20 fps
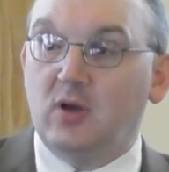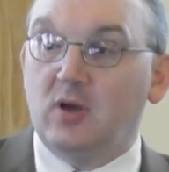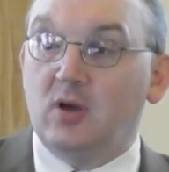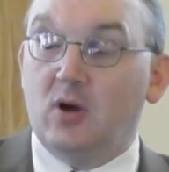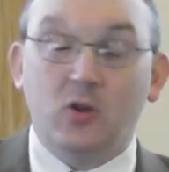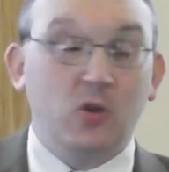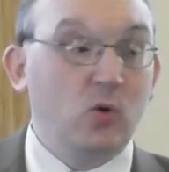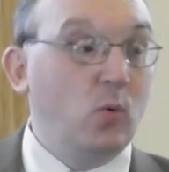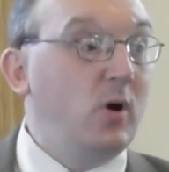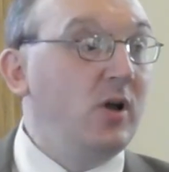On
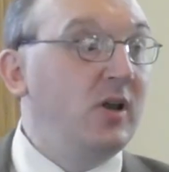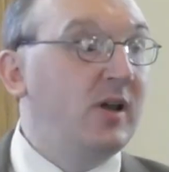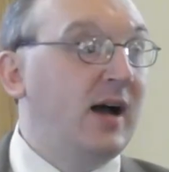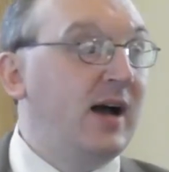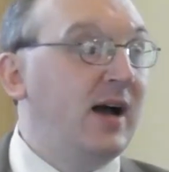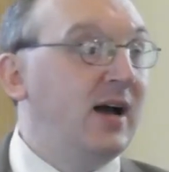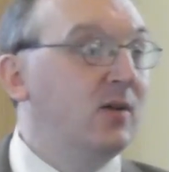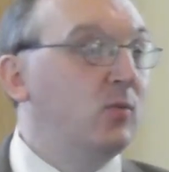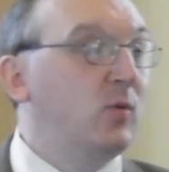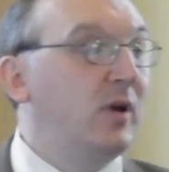the one
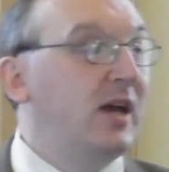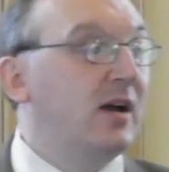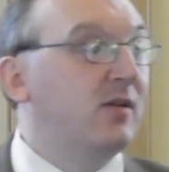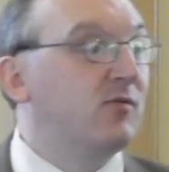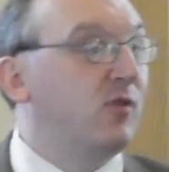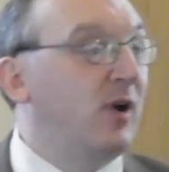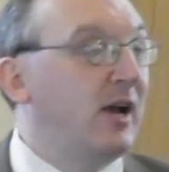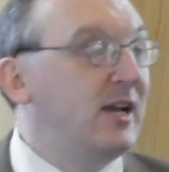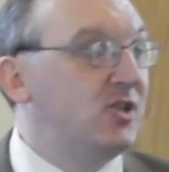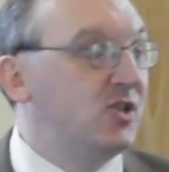hand, we have
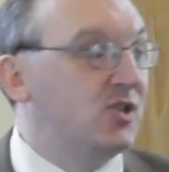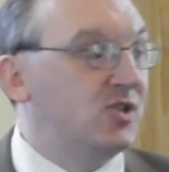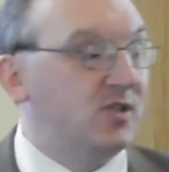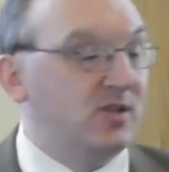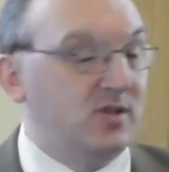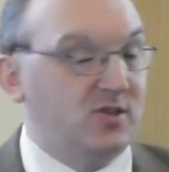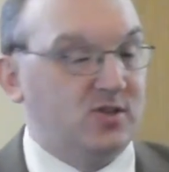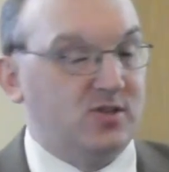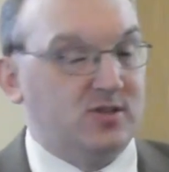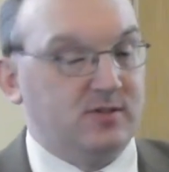
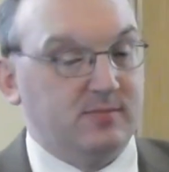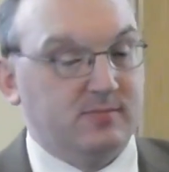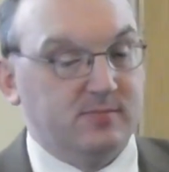righteousness,